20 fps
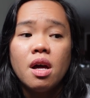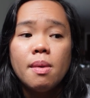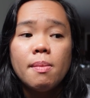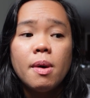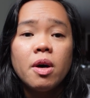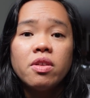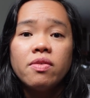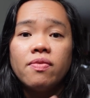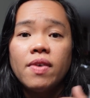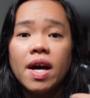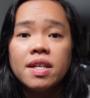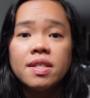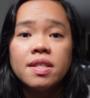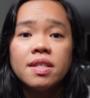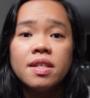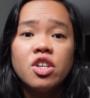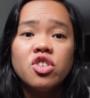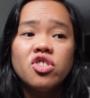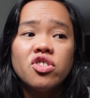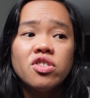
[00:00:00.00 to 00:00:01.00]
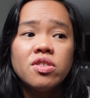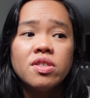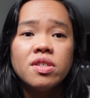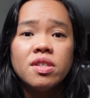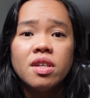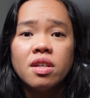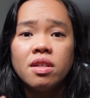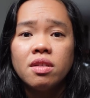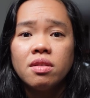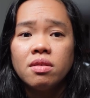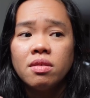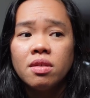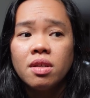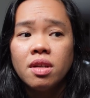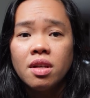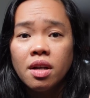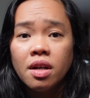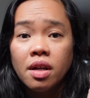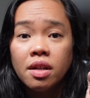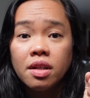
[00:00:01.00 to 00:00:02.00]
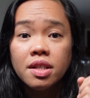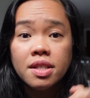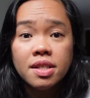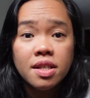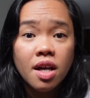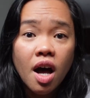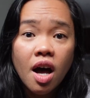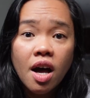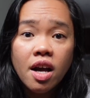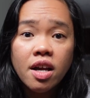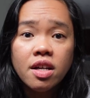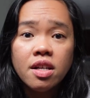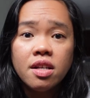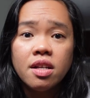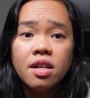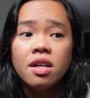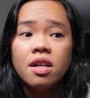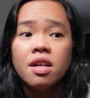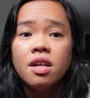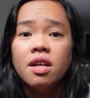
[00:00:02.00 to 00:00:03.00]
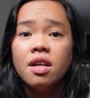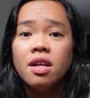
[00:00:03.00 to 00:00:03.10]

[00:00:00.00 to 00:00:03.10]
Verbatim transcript: about the vaccinations and decide.